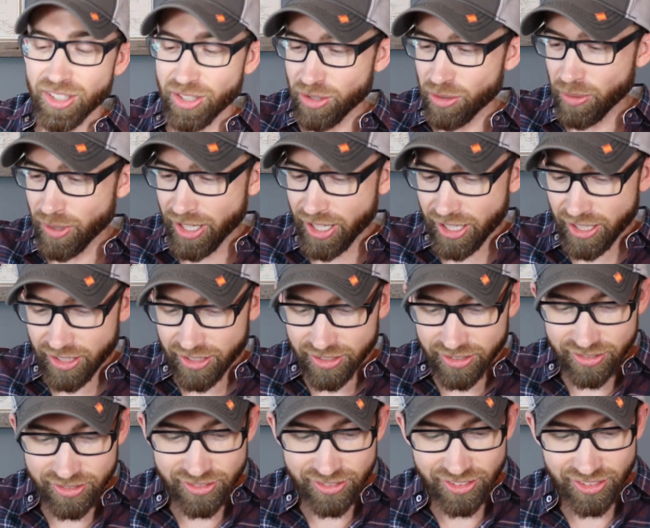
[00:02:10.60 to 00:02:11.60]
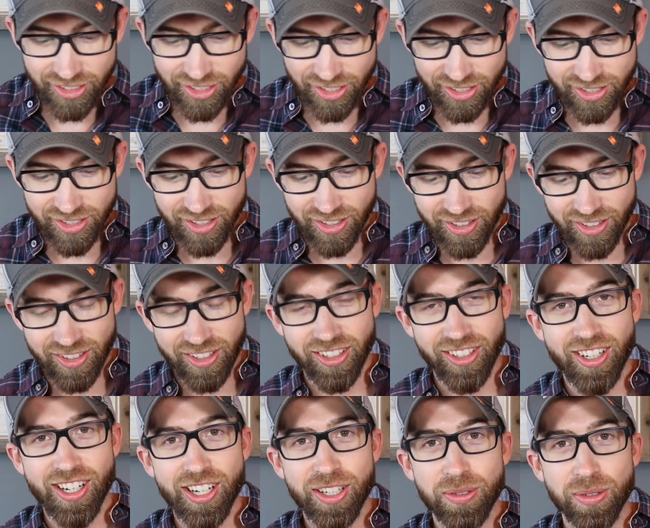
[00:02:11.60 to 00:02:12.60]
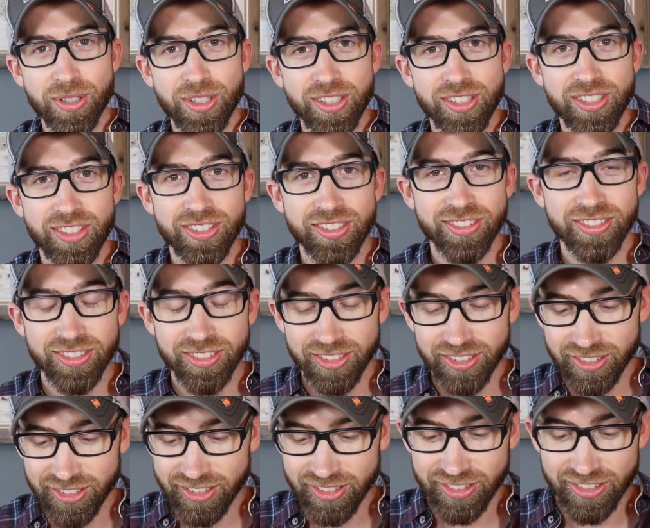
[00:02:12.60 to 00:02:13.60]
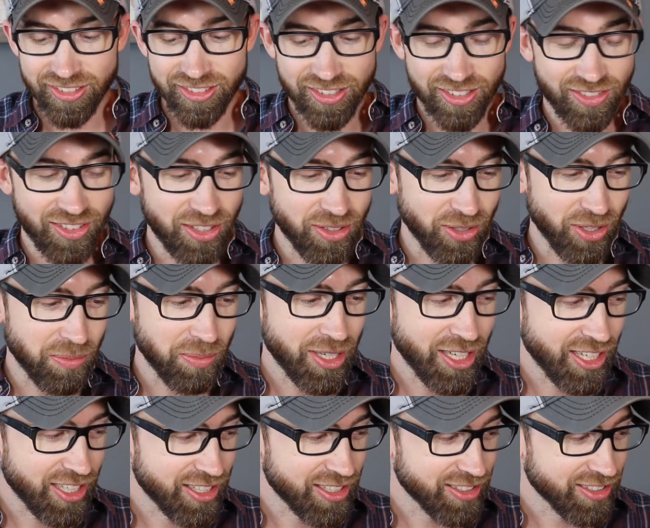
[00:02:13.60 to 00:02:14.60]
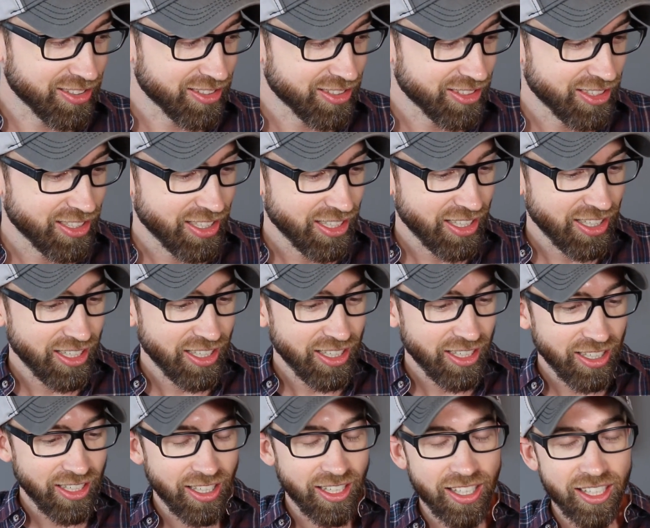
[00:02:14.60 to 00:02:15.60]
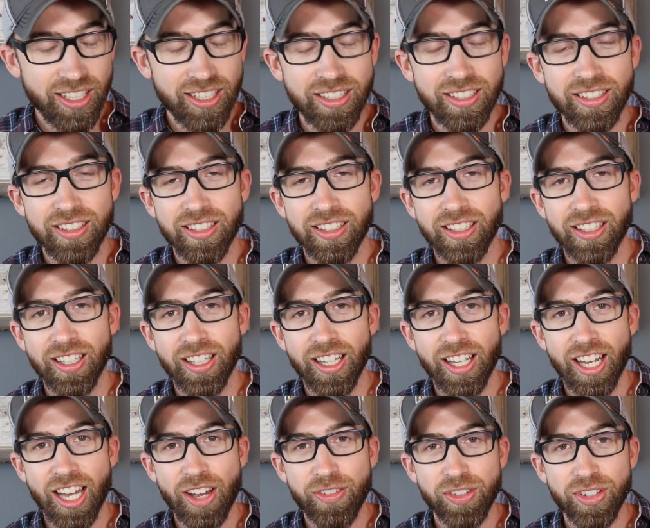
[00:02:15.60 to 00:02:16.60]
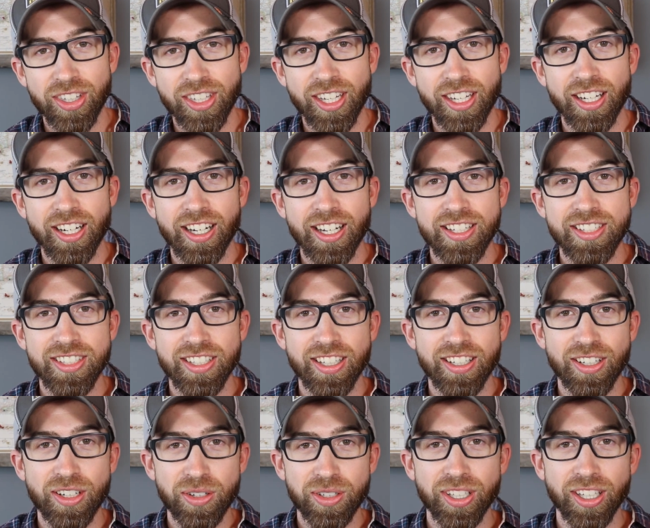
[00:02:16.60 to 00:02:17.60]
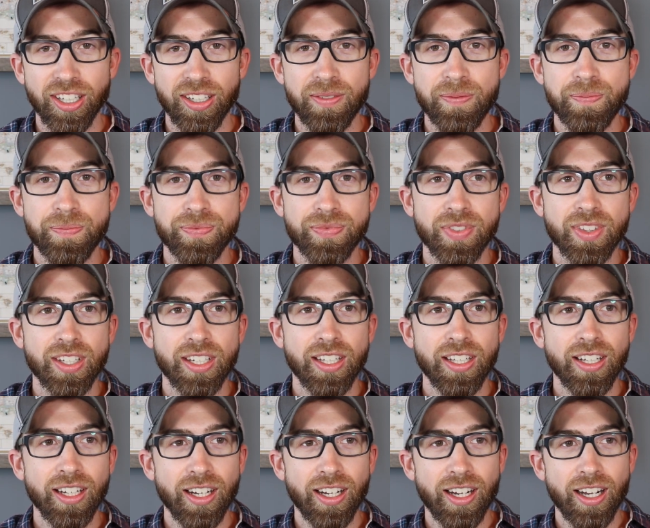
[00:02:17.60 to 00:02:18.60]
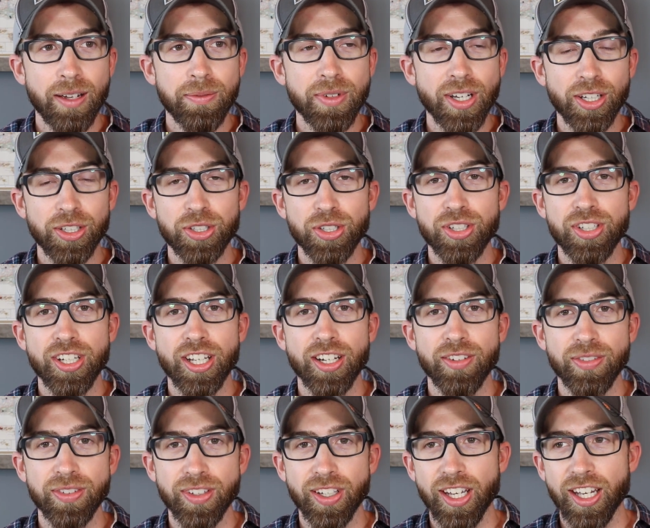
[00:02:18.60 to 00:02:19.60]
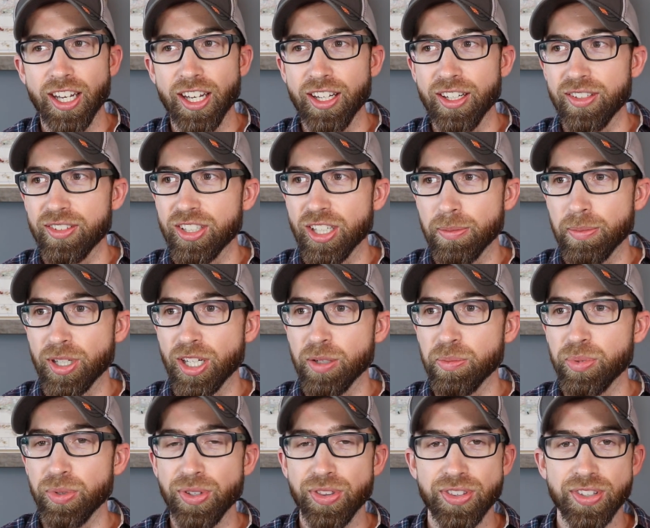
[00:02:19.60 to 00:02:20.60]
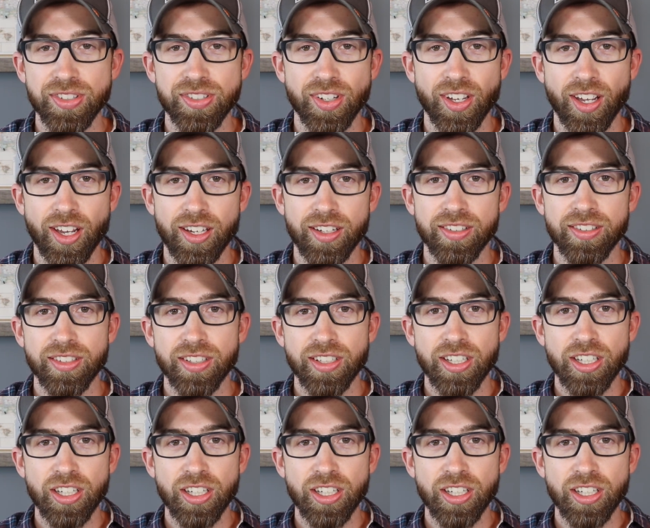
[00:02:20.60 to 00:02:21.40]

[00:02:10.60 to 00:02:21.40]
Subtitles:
away because they're awkward, if you know what I mean. And after that, I said, okay, I'm not good enough at coming up with design.